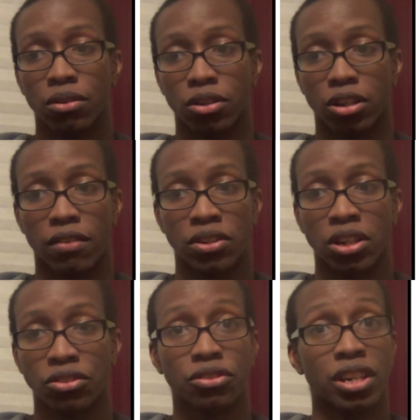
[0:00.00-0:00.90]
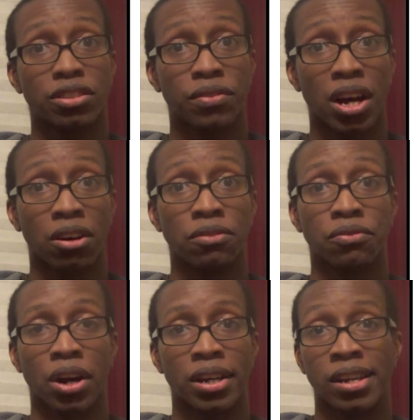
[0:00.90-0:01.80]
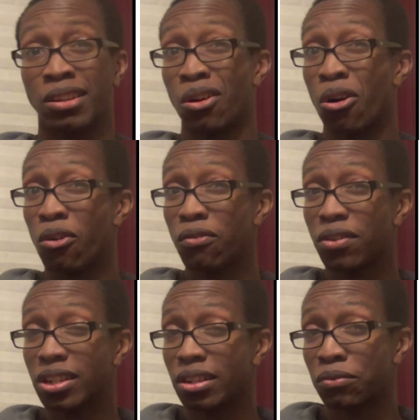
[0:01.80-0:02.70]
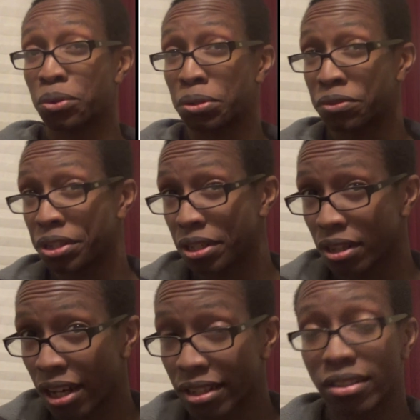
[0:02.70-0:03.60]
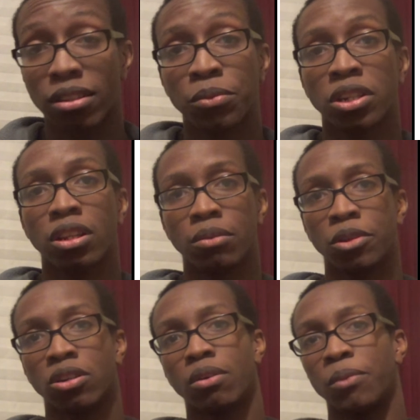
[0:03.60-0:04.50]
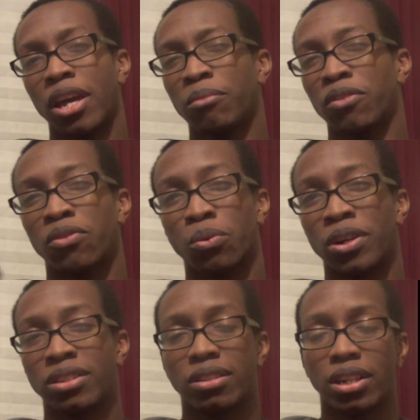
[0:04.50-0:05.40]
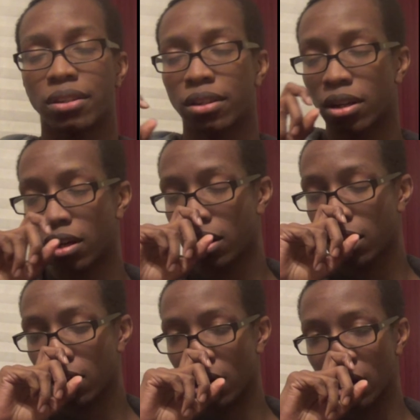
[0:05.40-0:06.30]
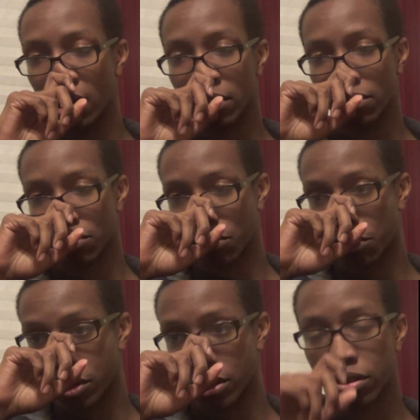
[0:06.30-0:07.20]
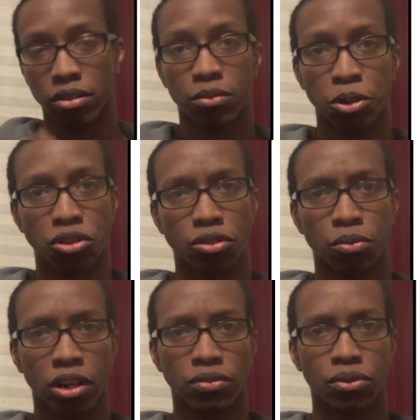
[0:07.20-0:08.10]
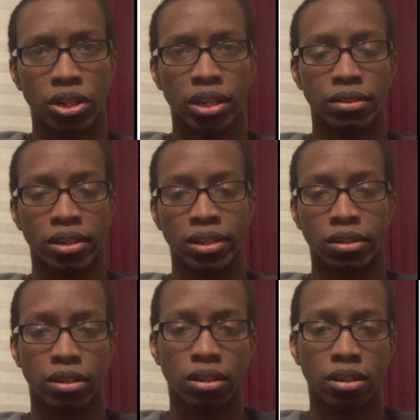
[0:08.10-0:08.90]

I'm going to have another sketch vlog on Friday, and hopefully, if we're really lucky, something in the middle. I'm aiming for Wednesday. Want a special surprise for you guys then.